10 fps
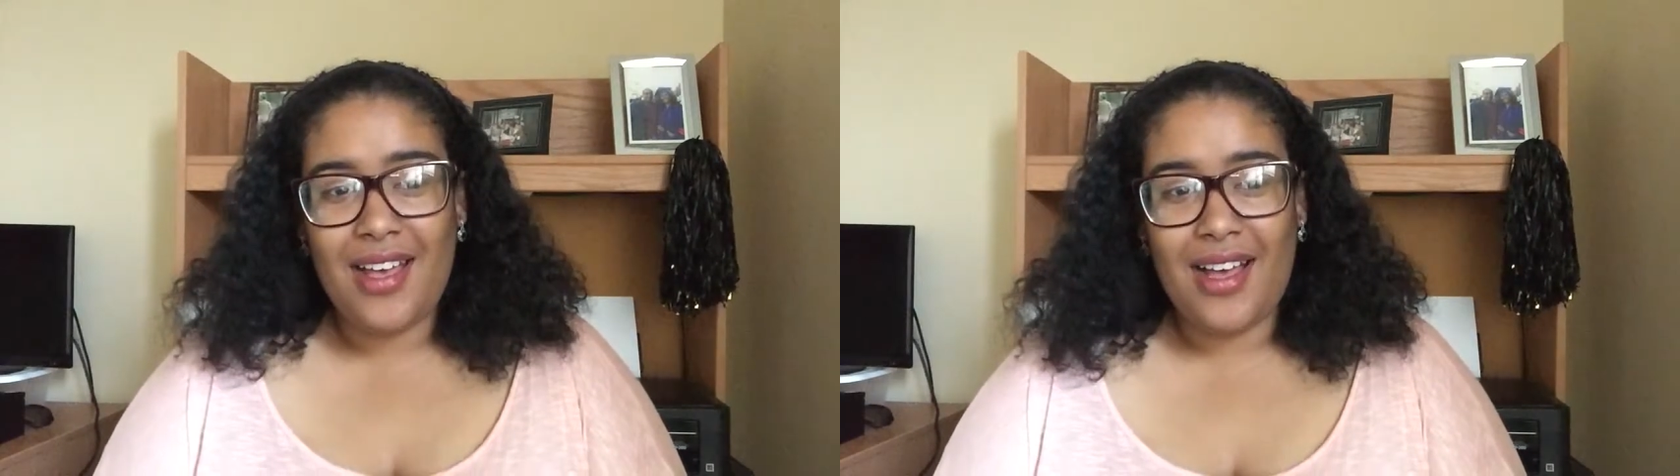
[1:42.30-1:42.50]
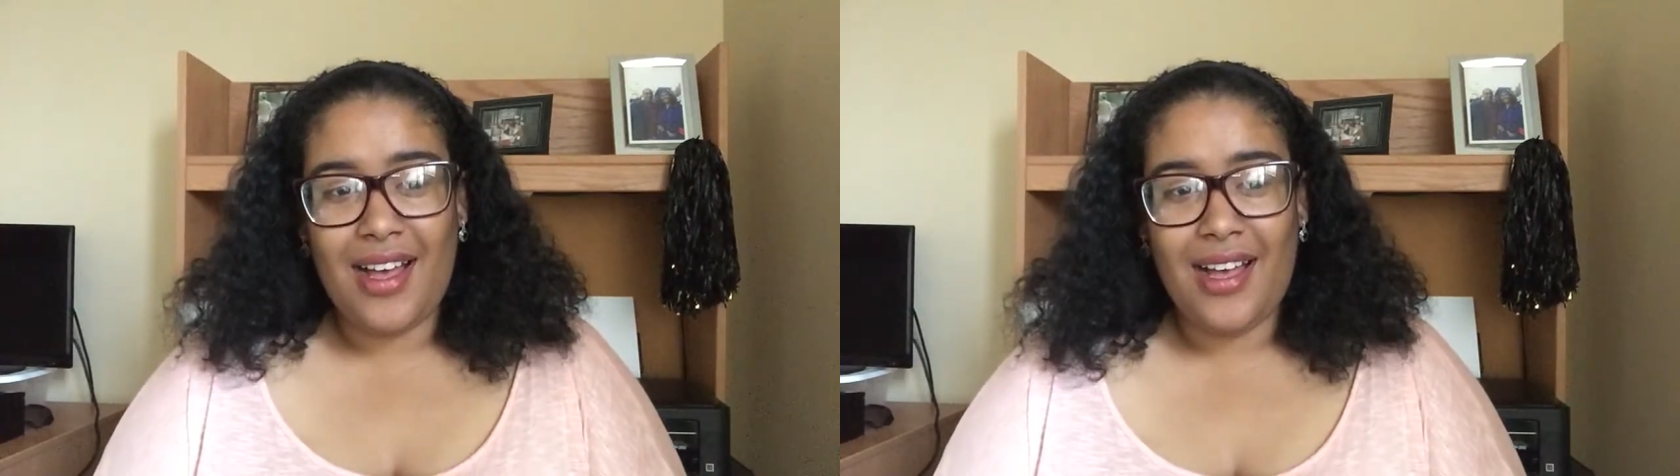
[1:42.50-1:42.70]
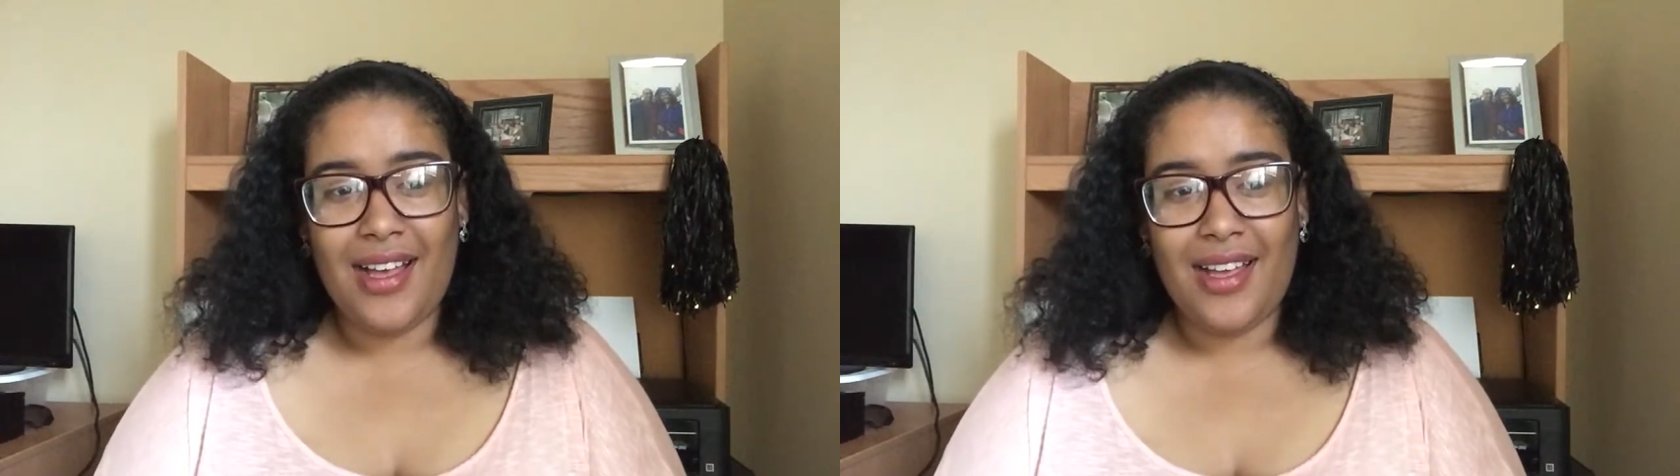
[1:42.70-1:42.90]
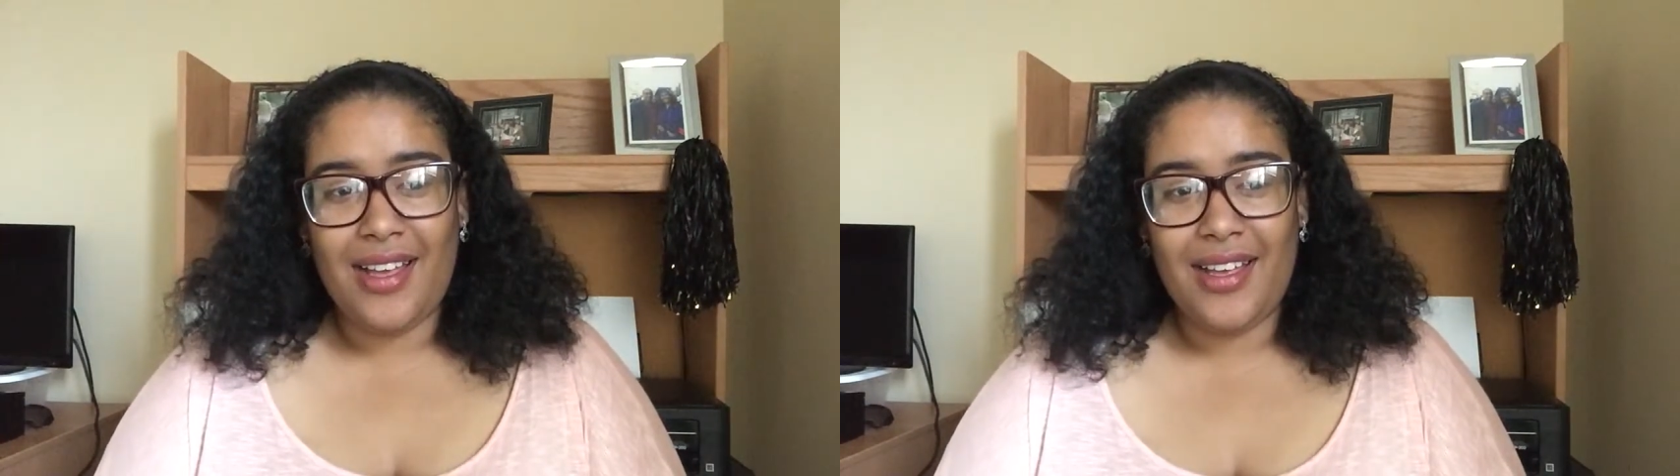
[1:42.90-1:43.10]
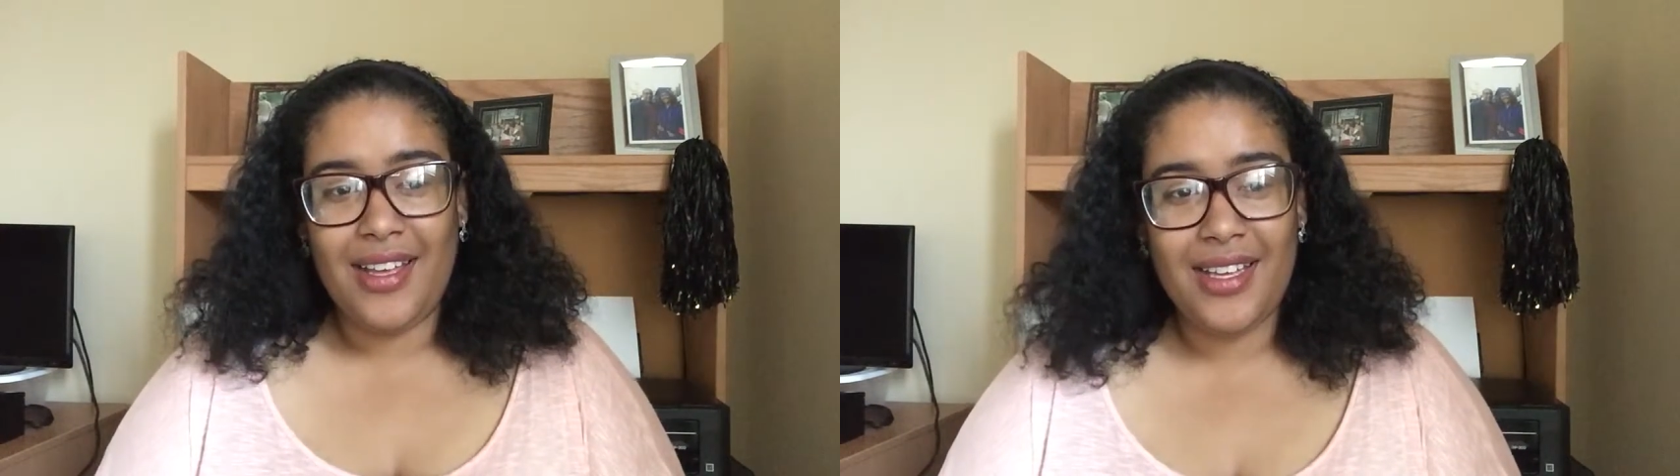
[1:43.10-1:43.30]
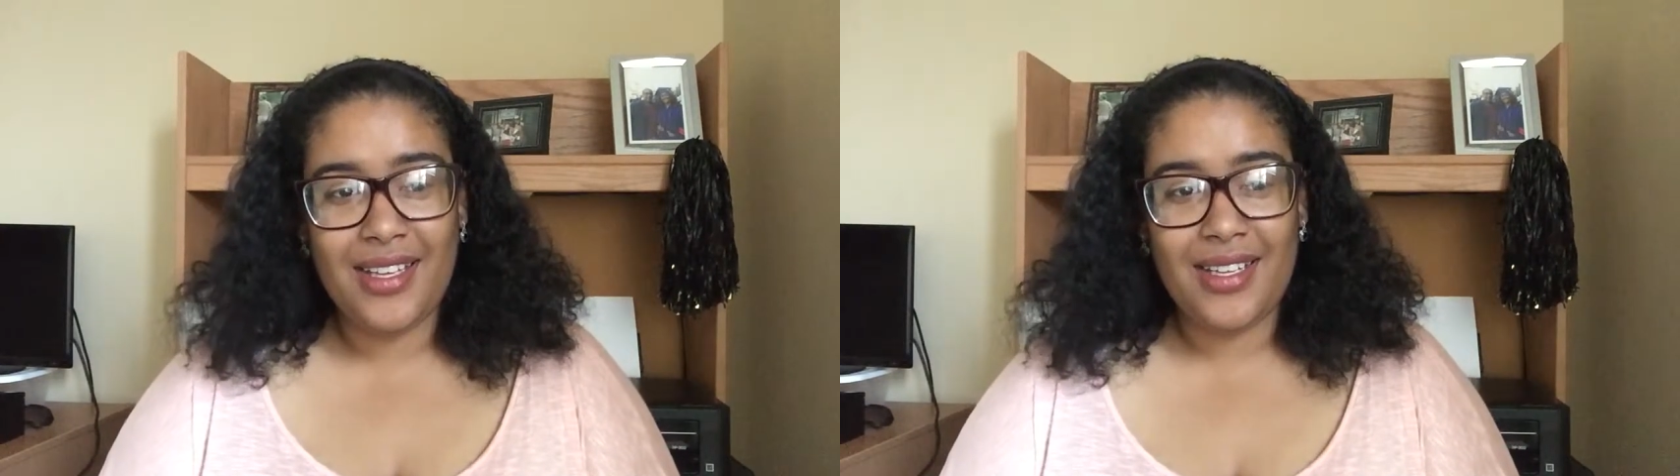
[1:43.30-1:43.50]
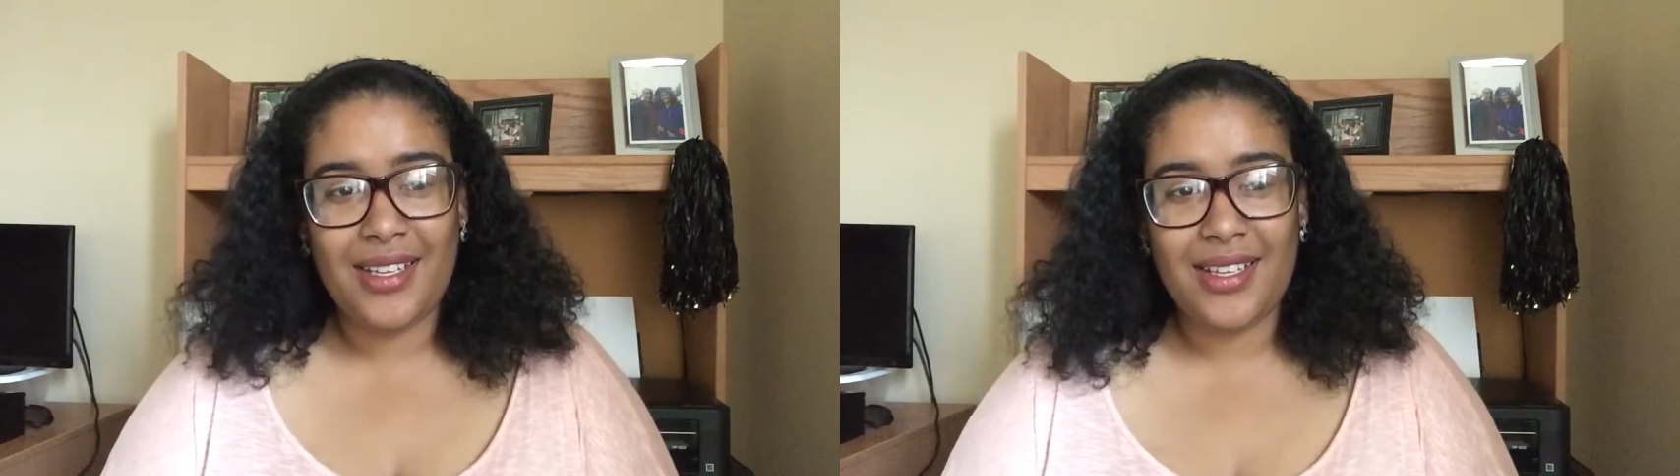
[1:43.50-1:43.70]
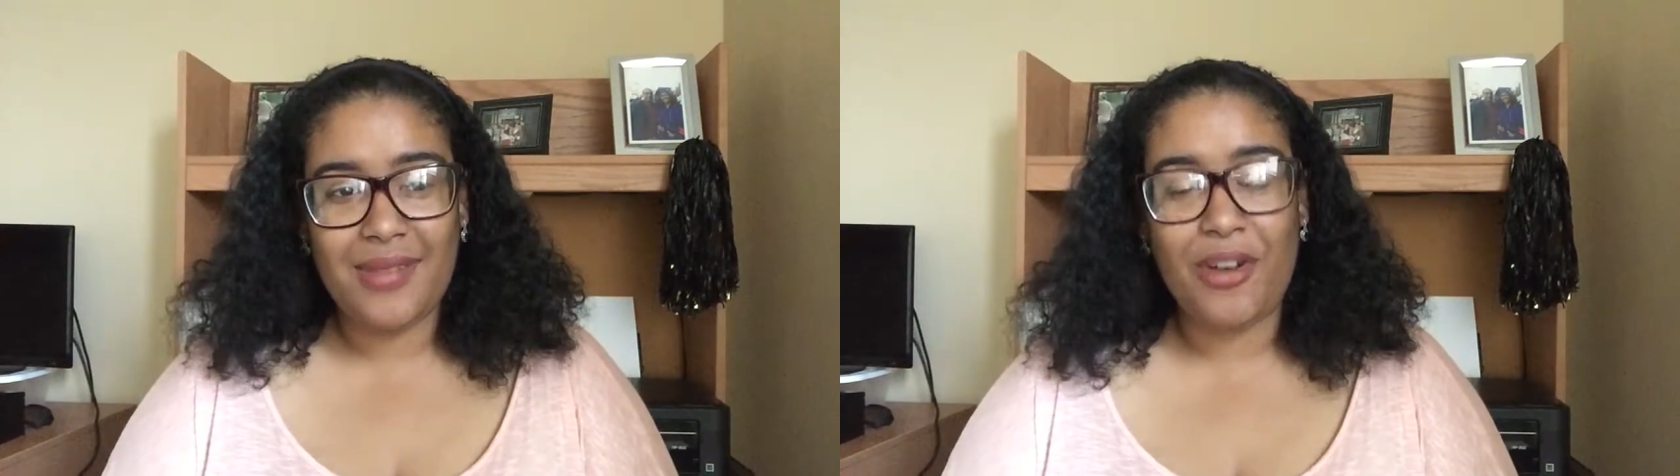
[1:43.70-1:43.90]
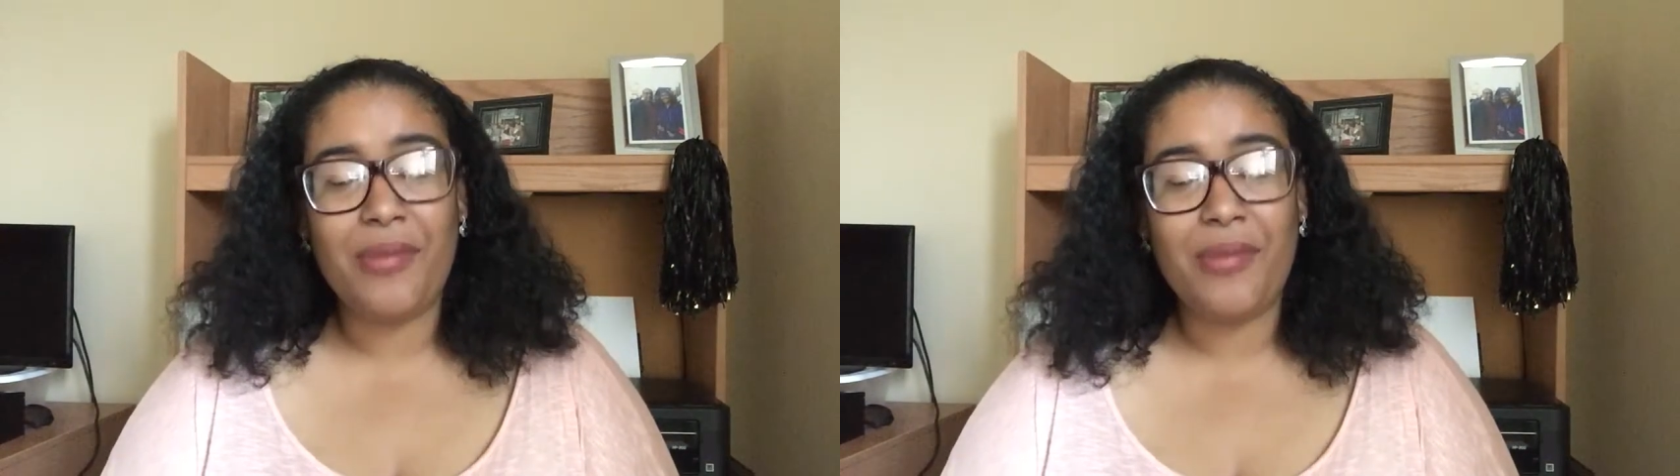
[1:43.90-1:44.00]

Uh, well,